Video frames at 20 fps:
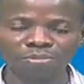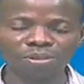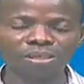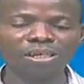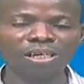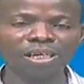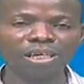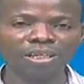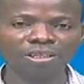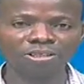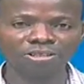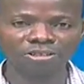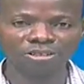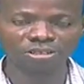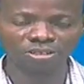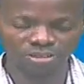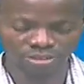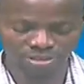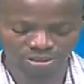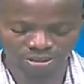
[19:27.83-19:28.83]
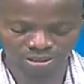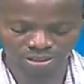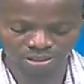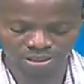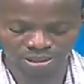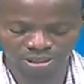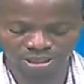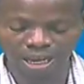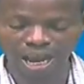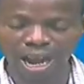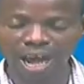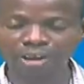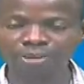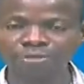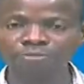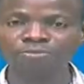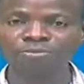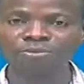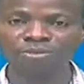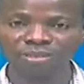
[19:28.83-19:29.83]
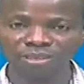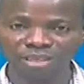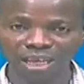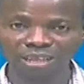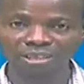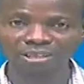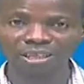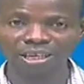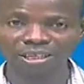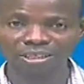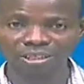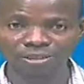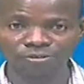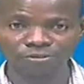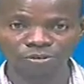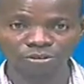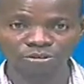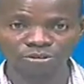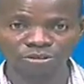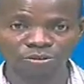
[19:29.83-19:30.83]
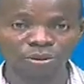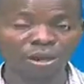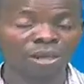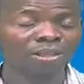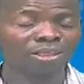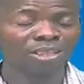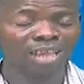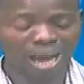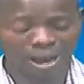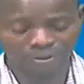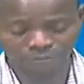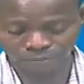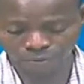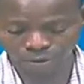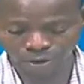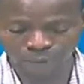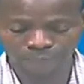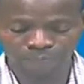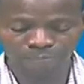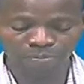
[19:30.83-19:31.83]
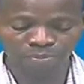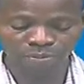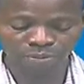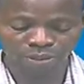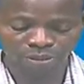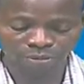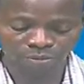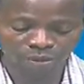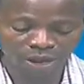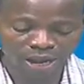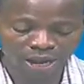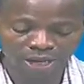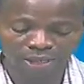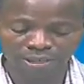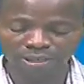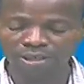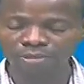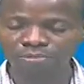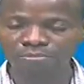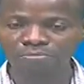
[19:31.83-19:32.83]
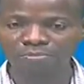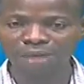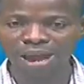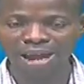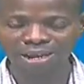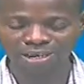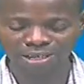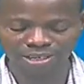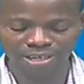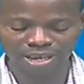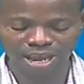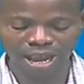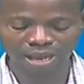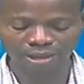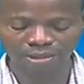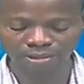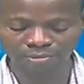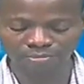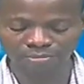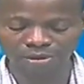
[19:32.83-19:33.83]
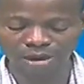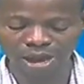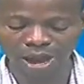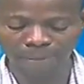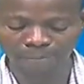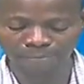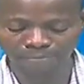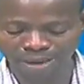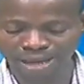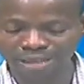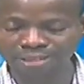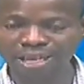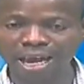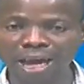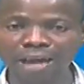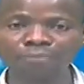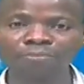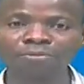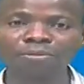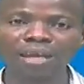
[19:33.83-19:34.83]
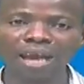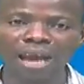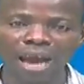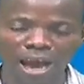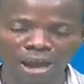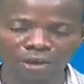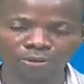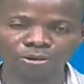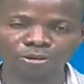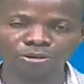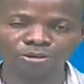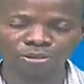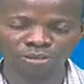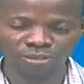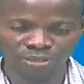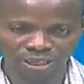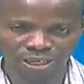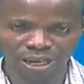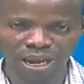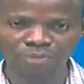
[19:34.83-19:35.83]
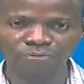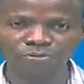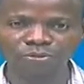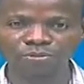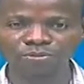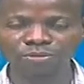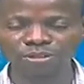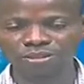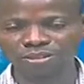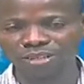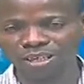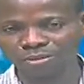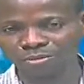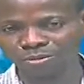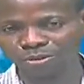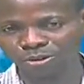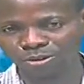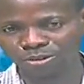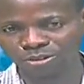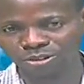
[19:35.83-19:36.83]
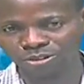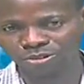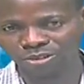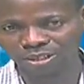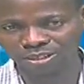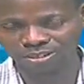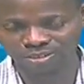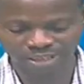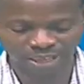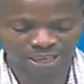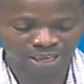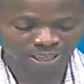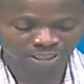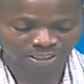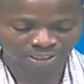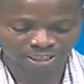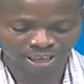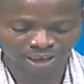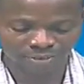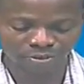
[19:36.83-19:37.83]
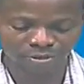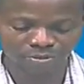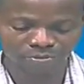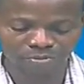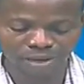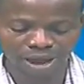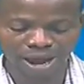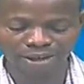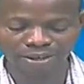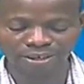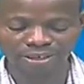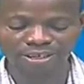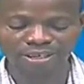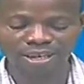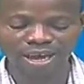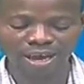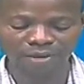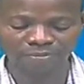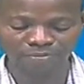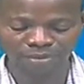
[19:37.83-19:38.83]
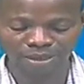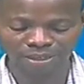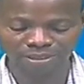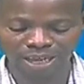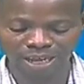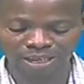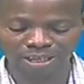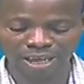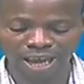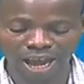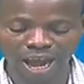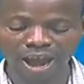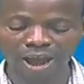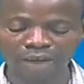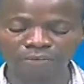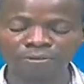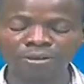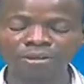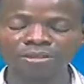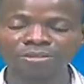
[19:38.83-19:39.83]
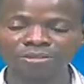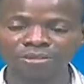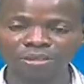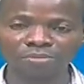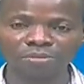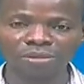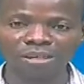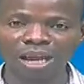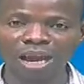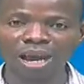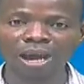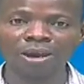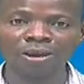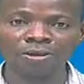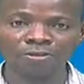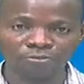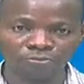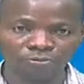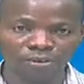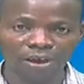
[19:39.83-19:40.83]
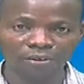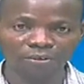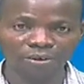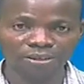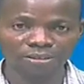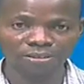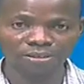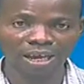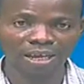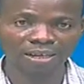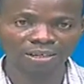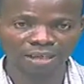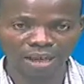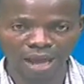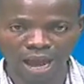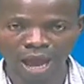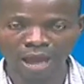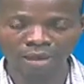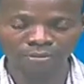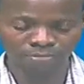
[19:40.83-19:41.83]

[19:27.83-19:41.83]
B-A-T-T-E-R that can give us the word. Therefore, the word marry and better are what? They come from the same constituency. Therefore, marry and better, they have similar vowel sound.